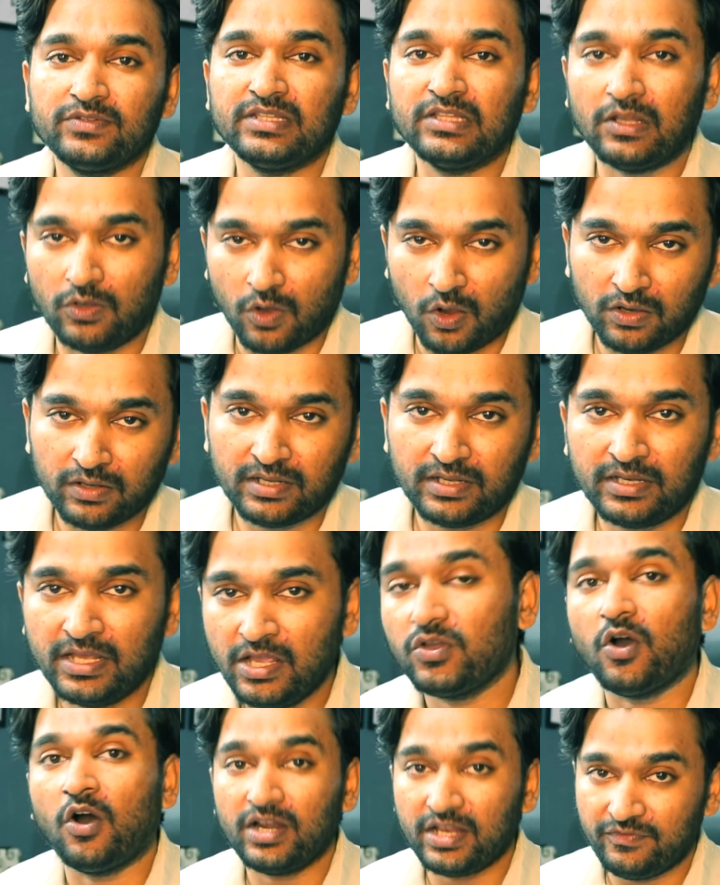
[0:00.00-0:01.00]
in the long run,
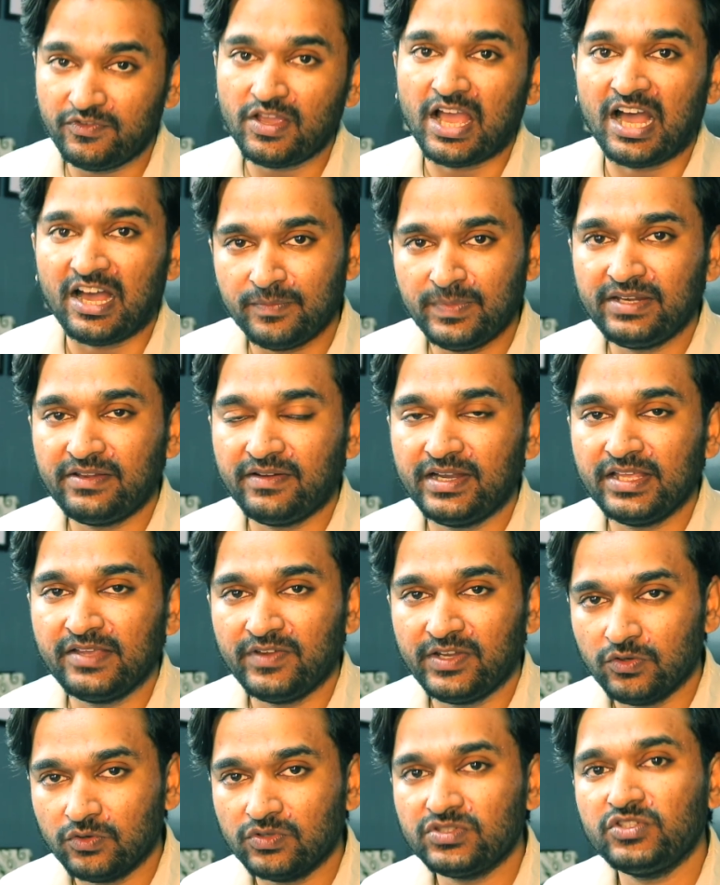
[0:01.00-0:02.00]
or if you have been creating
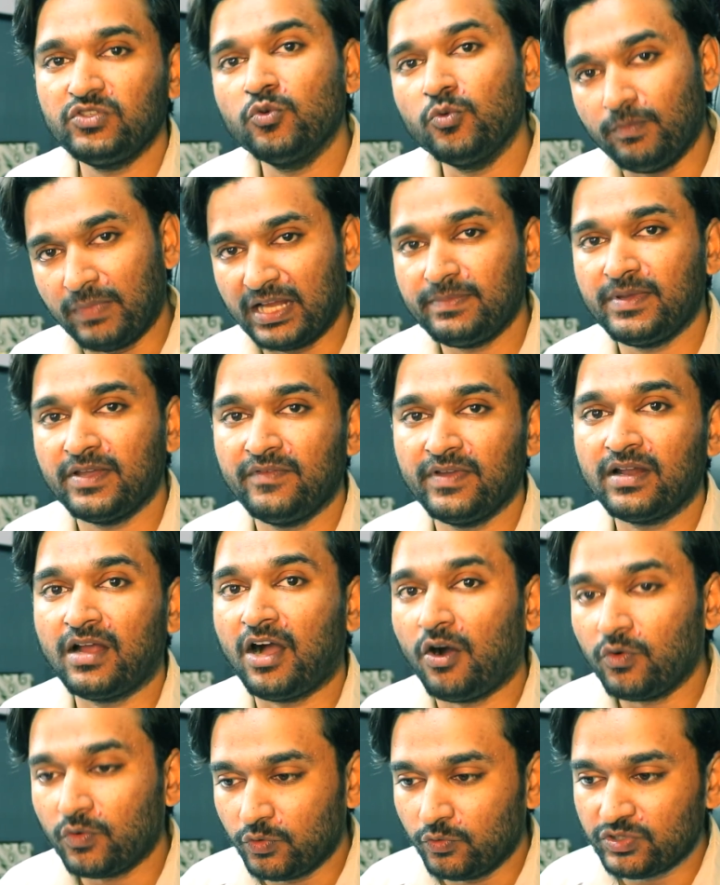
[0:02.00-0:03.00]
videos, you might be aware
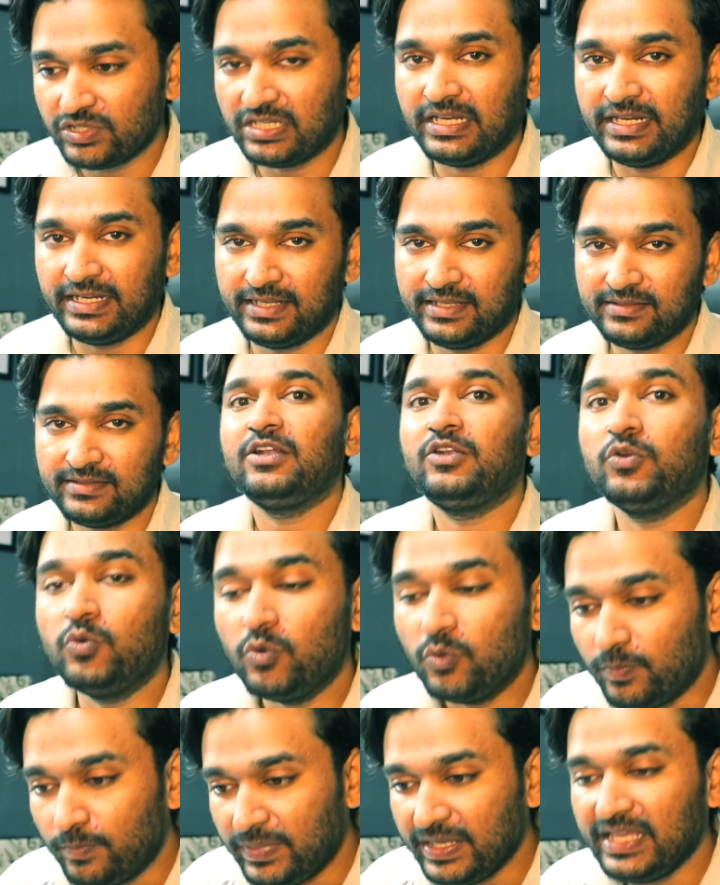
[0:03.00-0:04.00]
how crucial it is
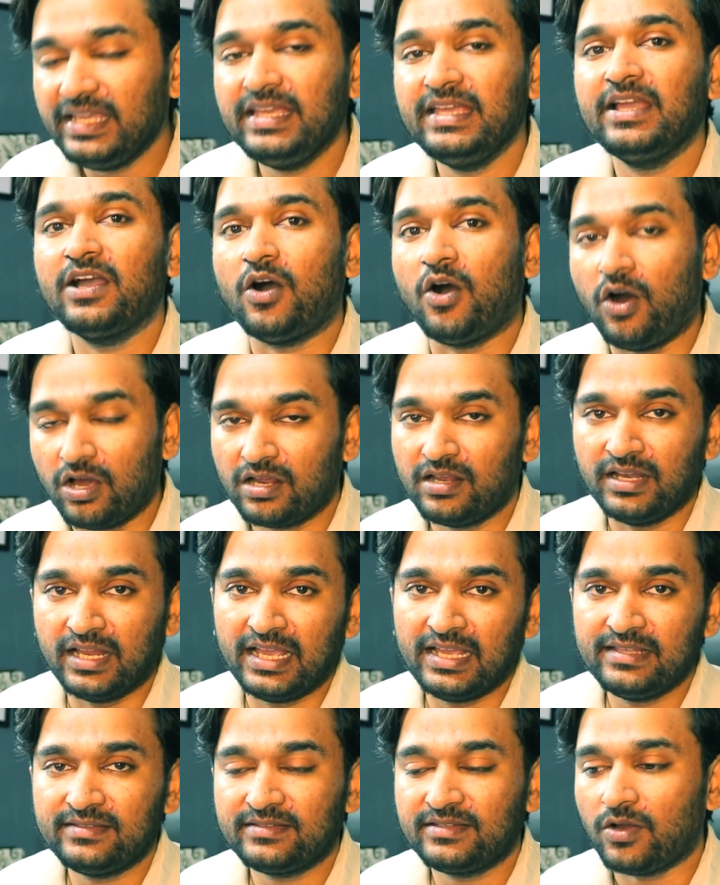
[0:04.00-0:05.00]
to be
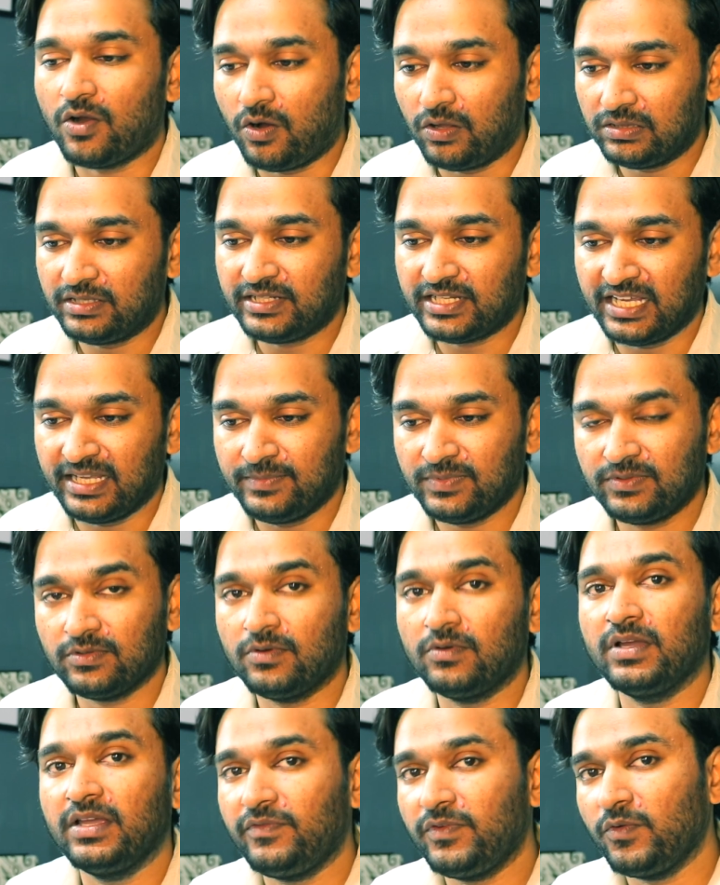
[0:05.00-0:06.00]
organized all the time.
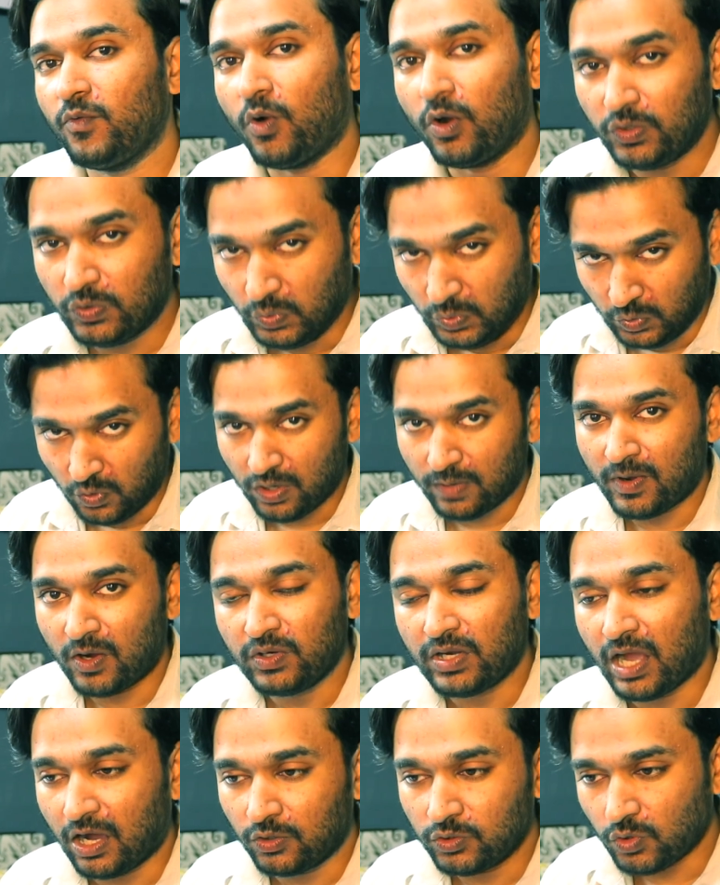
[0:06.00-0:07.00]
So if you want to know about
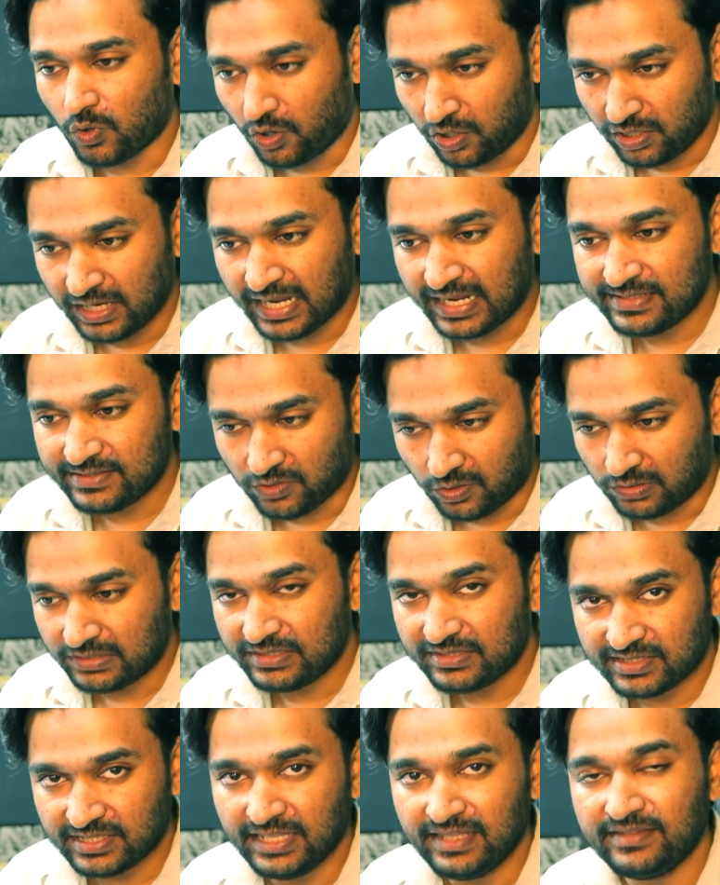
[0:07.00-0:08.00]
how to organize all
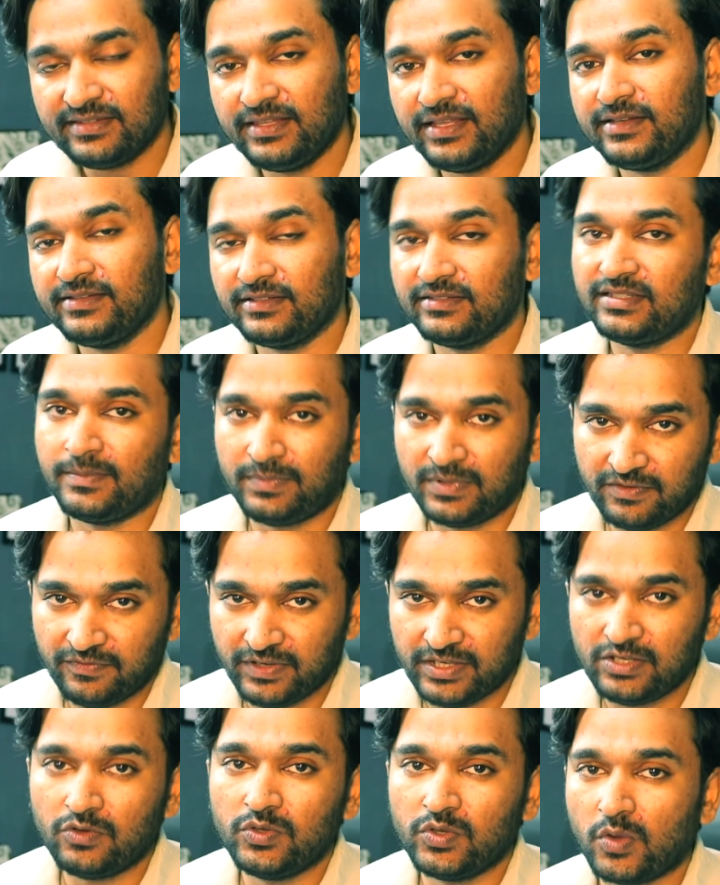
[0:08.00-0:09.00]
these things, there is a separate
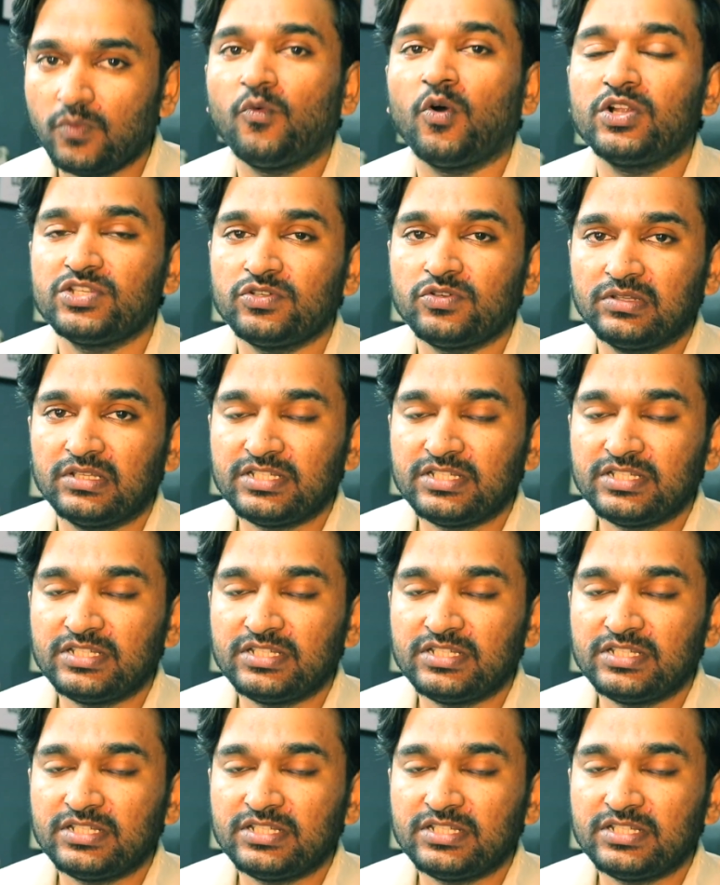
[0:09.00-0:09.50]
video, you can watch it on the